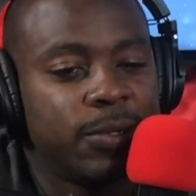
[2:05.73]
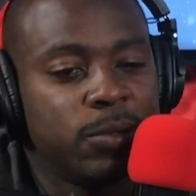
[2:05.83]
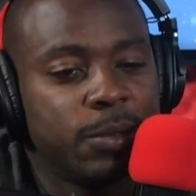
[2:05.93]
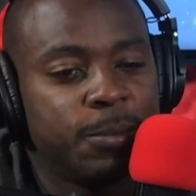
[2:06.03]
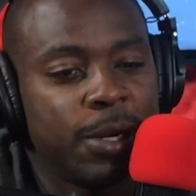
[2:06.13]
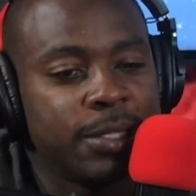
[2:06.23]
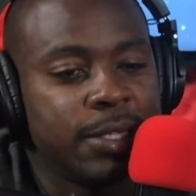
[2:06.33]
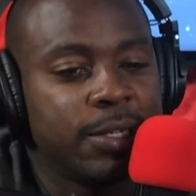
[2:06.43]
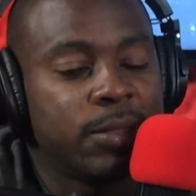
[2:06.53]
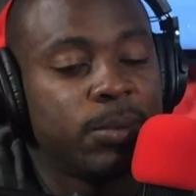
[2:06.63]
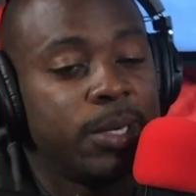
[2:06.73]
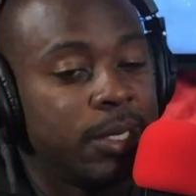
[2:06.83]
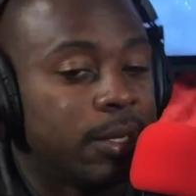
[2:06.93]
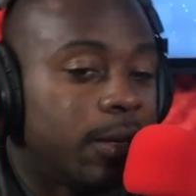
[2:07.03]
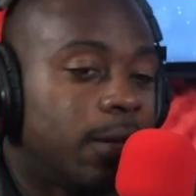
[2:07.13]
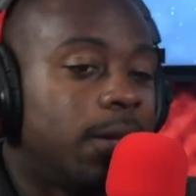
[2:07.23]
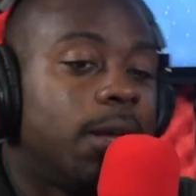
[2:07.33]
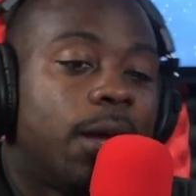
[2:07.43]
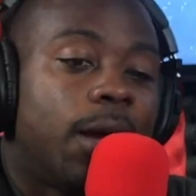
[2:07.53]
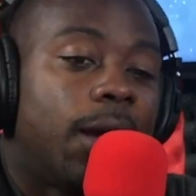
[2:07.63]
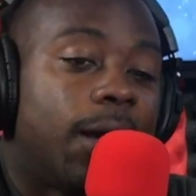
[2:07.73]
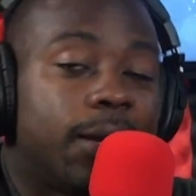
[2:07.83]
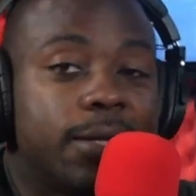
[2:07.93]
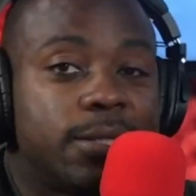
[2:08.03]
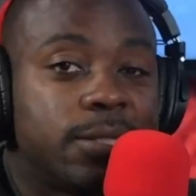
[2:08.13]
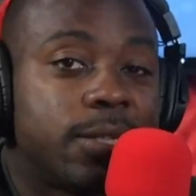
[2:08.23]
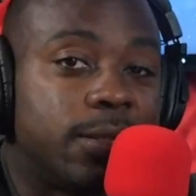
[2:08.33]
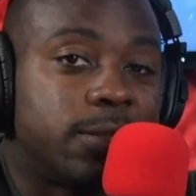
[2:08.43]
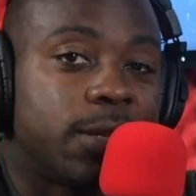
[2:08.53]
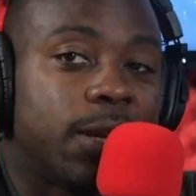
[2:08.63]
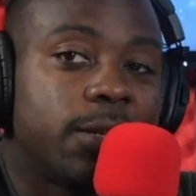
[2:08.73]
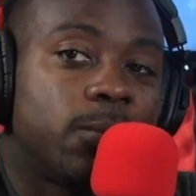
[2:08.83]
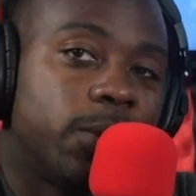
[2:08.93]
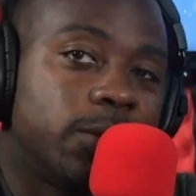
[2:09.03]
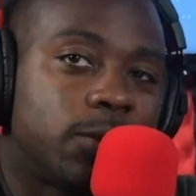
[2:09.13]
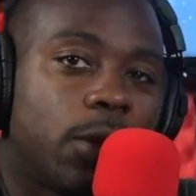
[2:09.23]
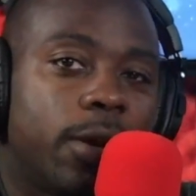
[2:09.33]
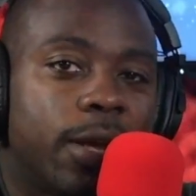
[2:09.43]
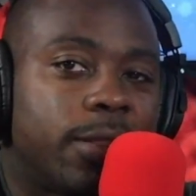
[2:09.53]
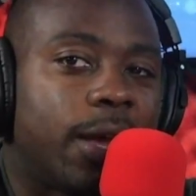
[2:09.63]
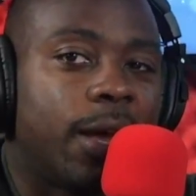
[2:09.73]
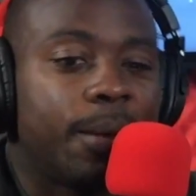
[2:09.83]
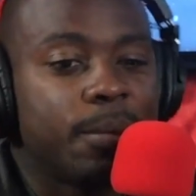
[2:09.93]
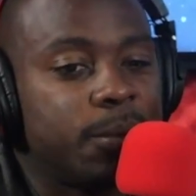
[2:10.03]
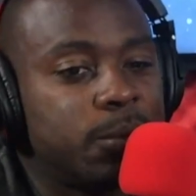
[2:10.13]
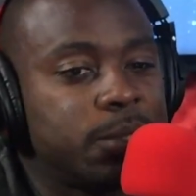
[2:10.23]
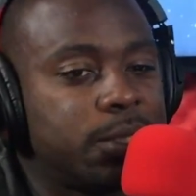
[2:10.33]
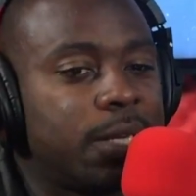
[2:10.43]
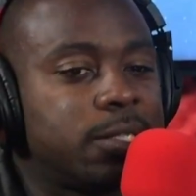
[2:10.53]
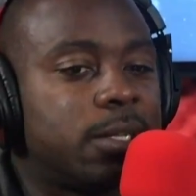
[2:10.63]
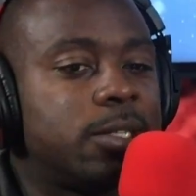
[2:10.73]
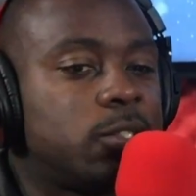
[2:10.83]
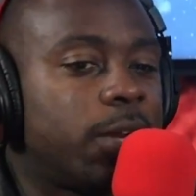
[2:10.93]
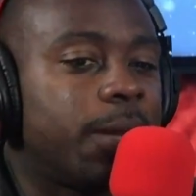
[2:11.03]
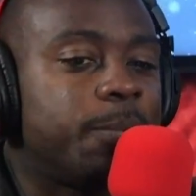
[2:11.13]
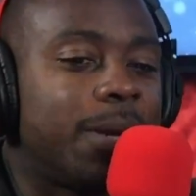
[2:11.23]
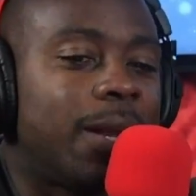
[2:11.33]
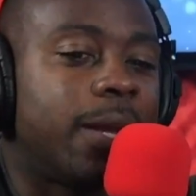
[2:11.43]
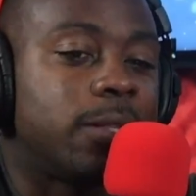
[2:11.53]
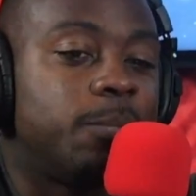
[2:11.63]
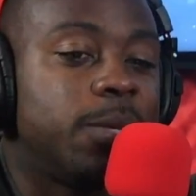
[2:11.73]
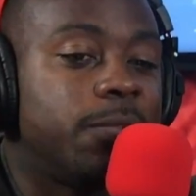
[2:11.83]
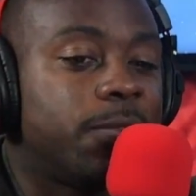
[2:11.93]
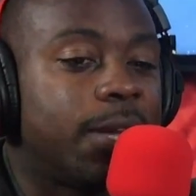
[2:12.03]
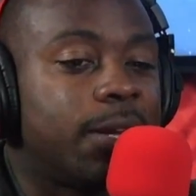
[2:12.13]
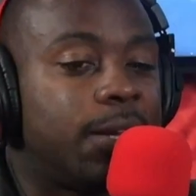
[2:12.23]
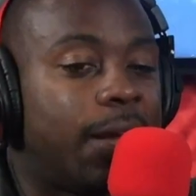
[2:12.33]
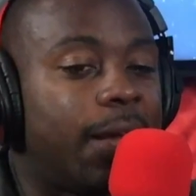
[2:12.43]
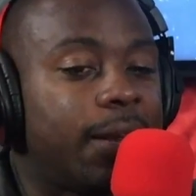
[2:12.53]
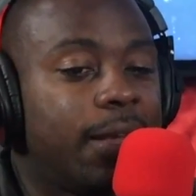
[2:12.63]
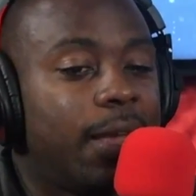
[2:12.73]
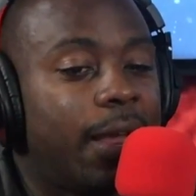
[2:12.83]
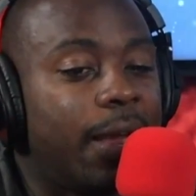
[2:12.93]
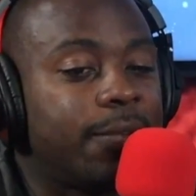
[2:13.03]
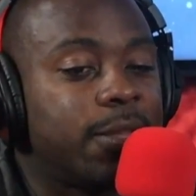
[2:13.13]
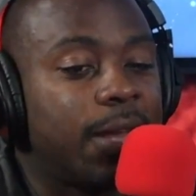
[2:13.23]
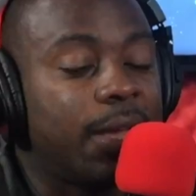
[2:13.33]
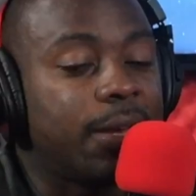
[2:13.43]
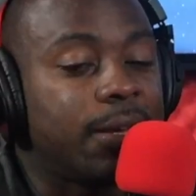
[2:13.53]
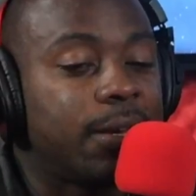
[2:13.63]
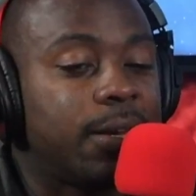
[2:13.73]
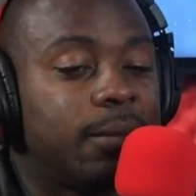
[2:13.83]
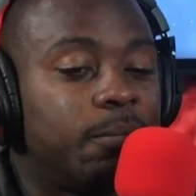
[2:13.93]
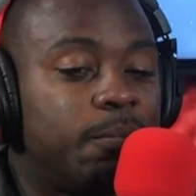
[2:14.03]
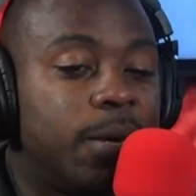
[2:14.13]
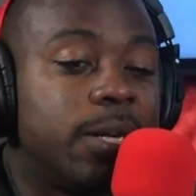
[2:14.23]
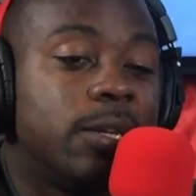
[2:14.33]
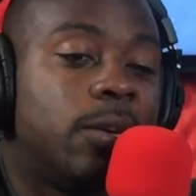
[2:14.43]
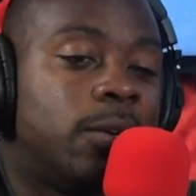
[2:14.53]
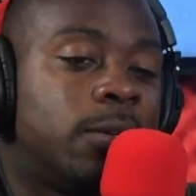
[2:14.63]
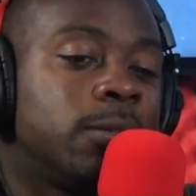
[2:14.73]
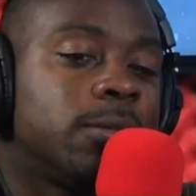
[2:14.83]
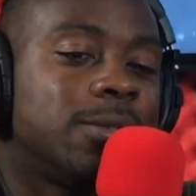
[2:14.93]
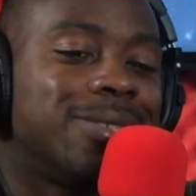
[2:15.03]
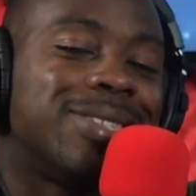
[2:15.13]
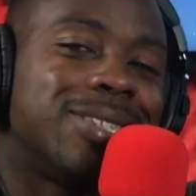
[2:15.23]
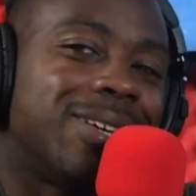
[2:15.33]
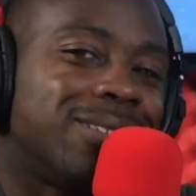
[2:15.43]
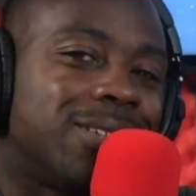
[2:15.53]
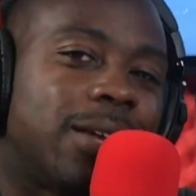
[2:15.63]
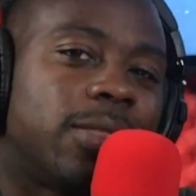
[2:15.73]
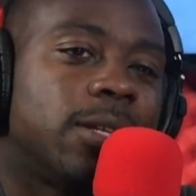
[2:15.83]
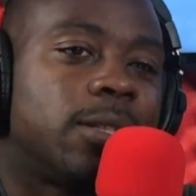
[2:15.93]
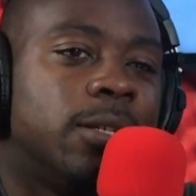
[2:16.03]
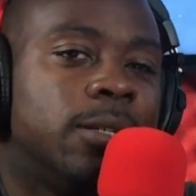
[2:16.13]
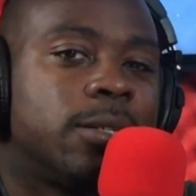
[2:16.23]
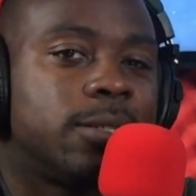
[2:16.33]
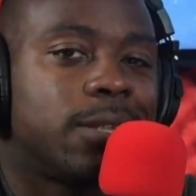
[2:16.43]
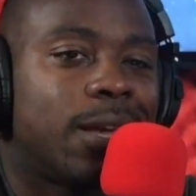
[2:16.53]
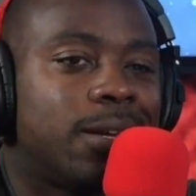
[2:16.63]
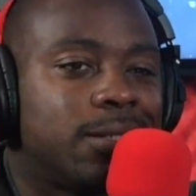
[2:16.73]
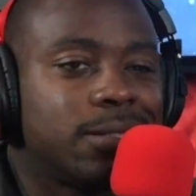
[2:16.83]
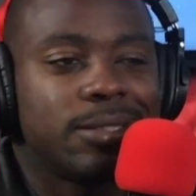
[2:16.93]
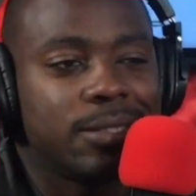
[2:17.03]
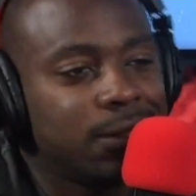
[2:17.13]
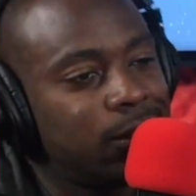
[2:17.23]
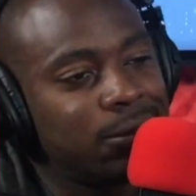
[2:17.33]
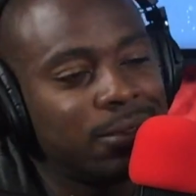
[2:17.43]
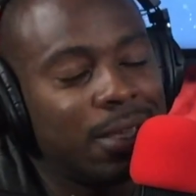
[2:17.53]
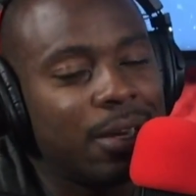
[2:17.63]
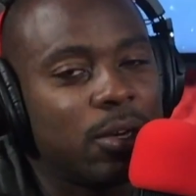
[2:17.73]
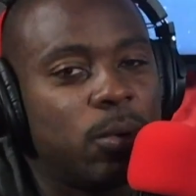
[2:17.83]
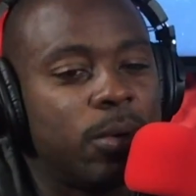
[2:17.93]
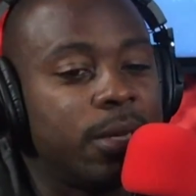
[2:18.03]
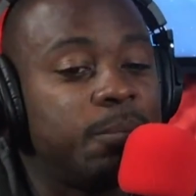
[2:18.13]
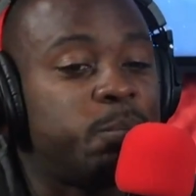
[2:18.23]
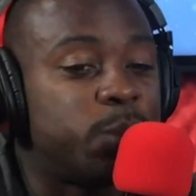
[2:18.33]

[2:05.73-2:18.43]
for Luca Brasi three. I like discussion. I like the way he started out the album. It was a nice hard track, but I like the beat for that a lot. After that, Money Long. I think the hook is kind of, you know, kind of corny,